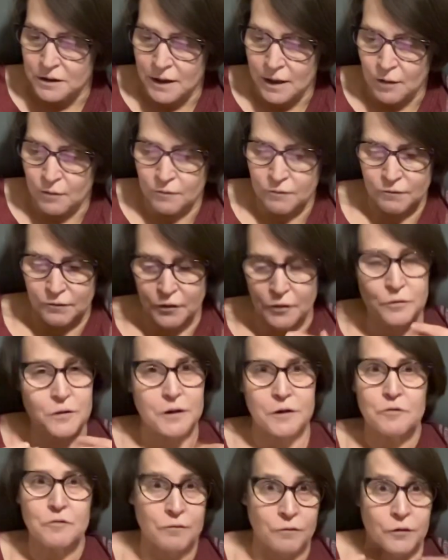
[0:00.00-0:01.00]
Now, if you're an
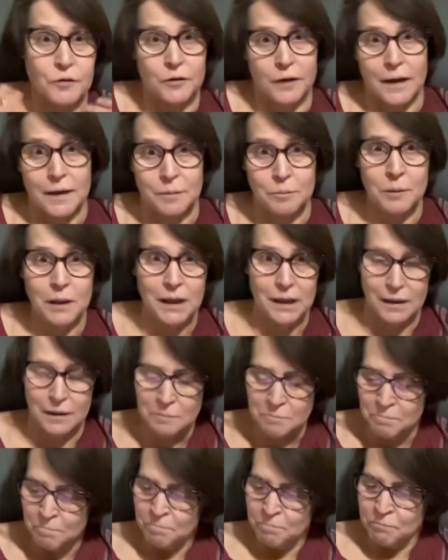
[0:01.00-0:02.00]
introvert like
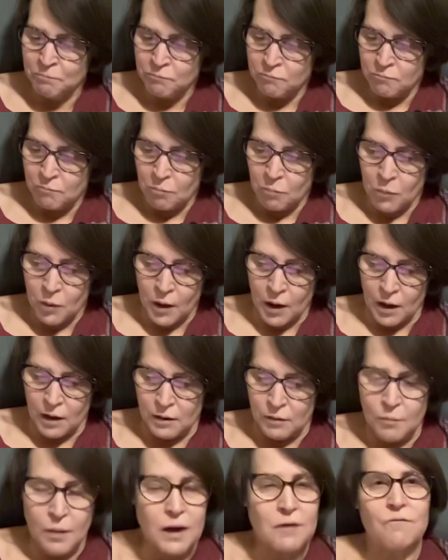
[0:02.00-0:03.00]
me,
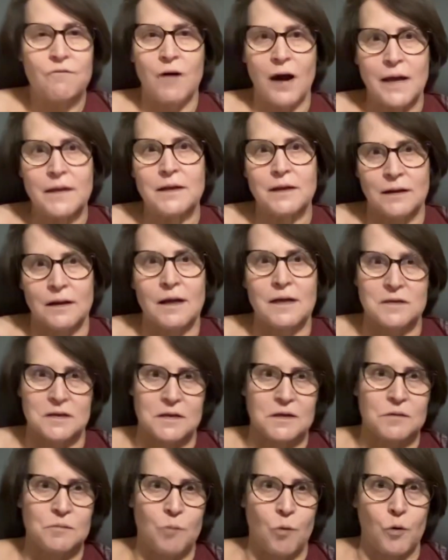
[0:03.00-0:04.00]
you may find that less
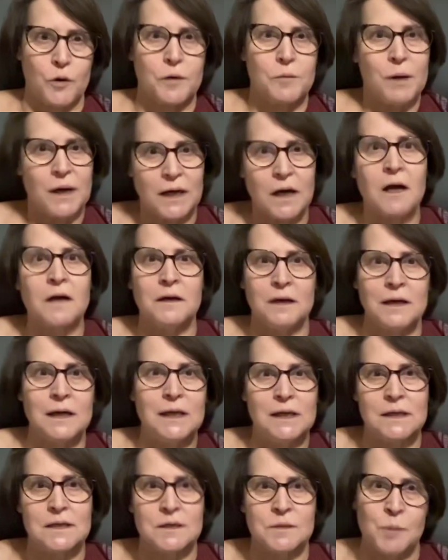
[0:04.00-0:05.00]
is more. You may not
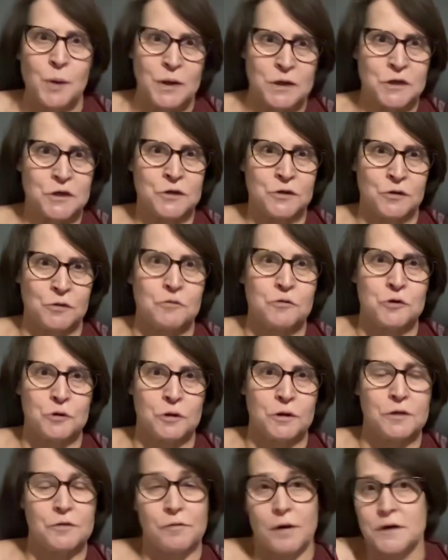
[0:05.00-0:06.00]
need as much social
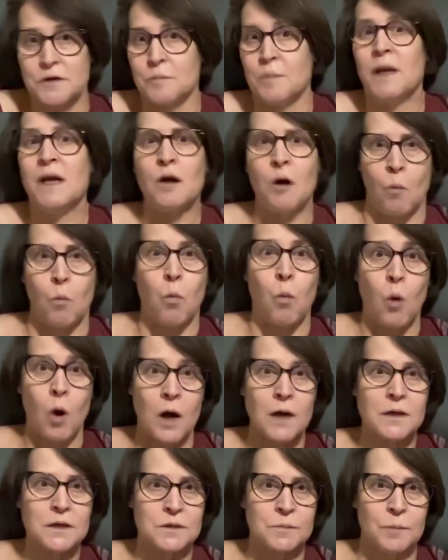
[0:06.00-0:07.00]
interaction, you may not
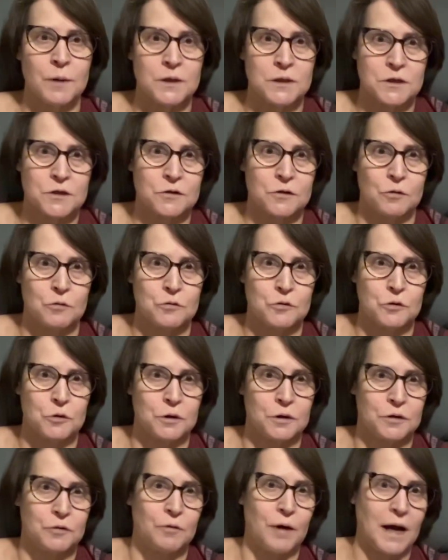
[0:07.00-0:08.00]
want as much social
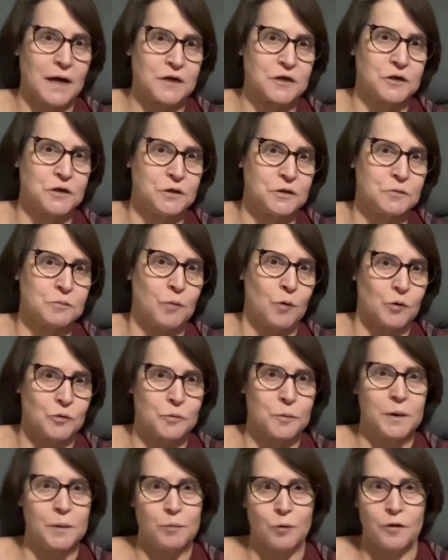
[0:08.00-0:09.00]
interaction as most
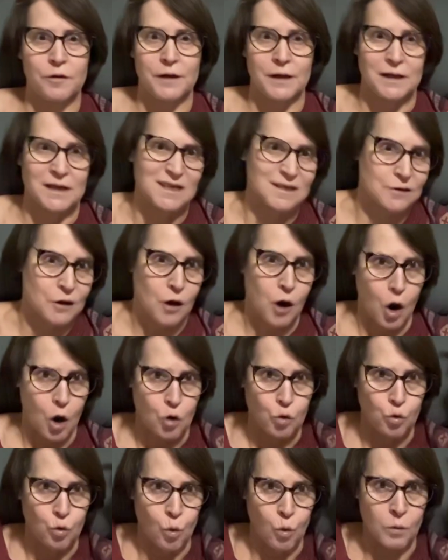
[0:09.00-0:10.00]
people think is
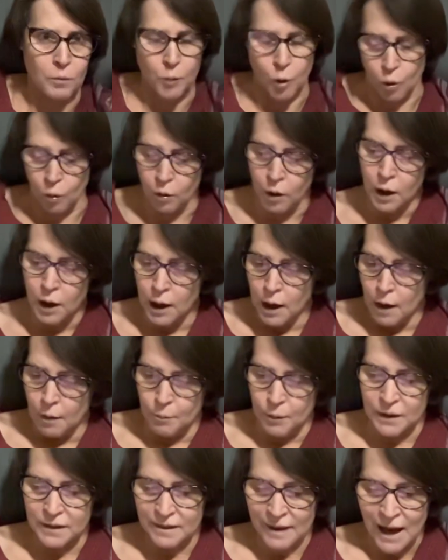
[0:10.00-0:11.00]
normal.
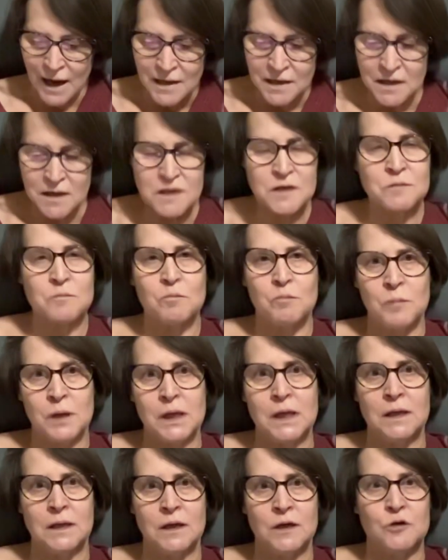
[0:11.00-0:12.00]
But that doesn't
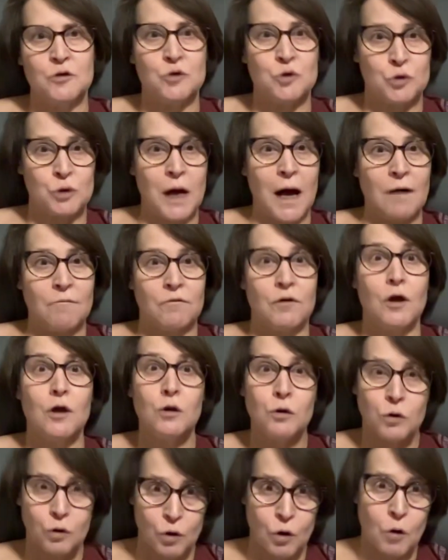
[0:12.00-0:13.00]
mean that you should have
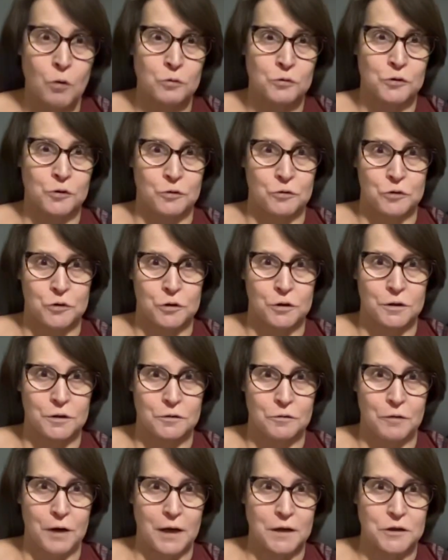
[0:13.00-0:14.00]
no social
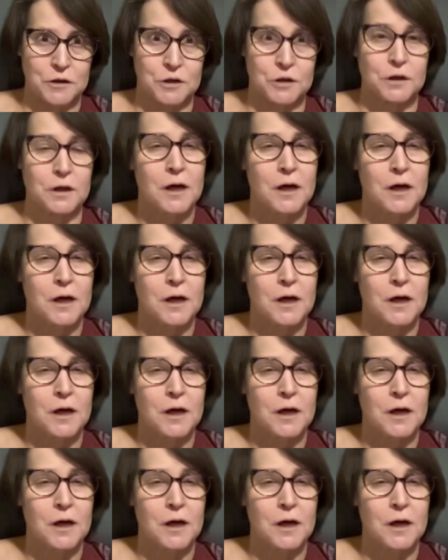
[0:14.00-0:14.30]
interaction.